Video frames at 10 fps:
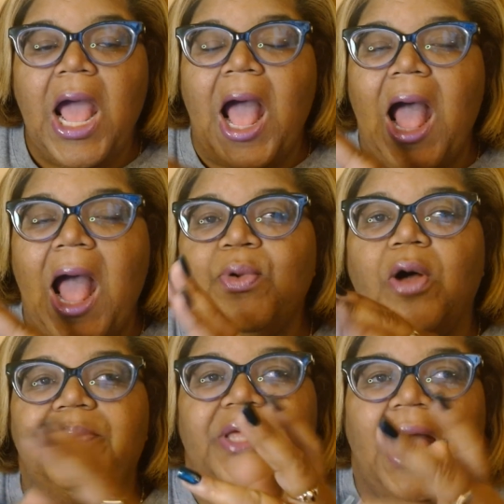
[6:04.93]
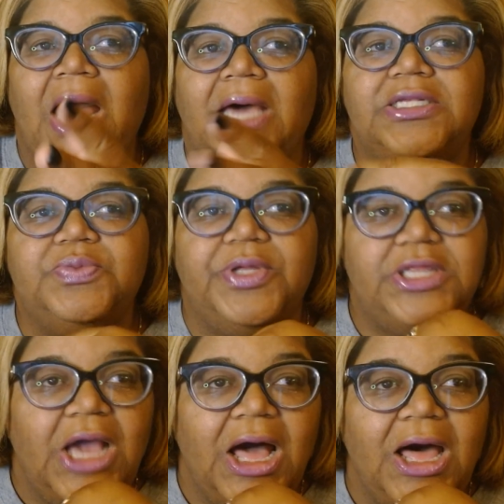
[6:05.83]
I'm going to be honest with
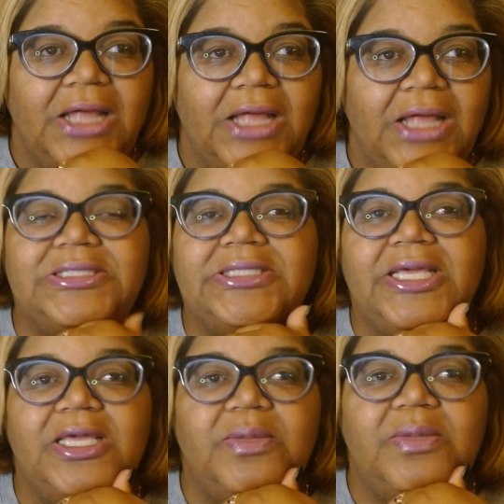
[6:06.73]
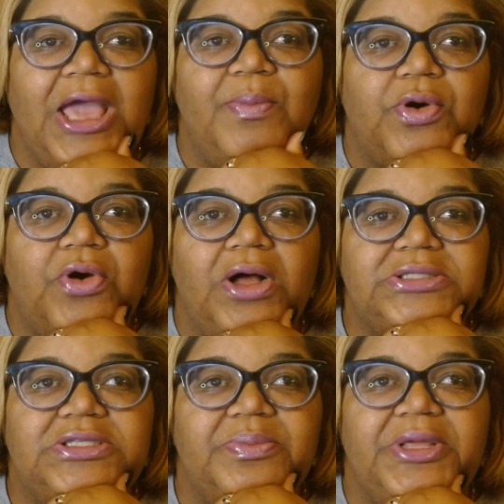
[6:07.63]
y'all. This scene came
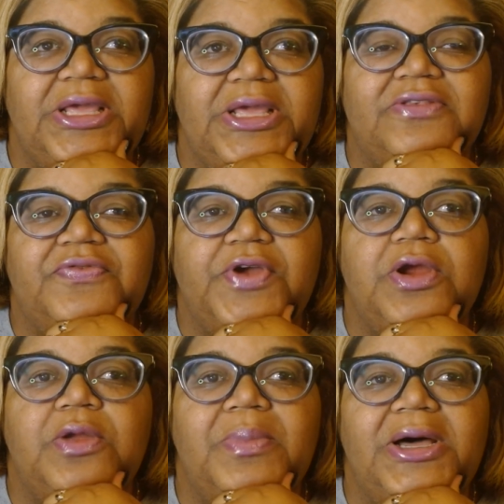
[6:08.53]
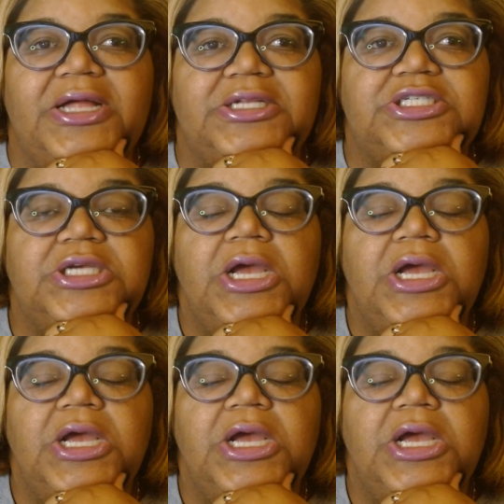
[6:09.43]
across to me as very much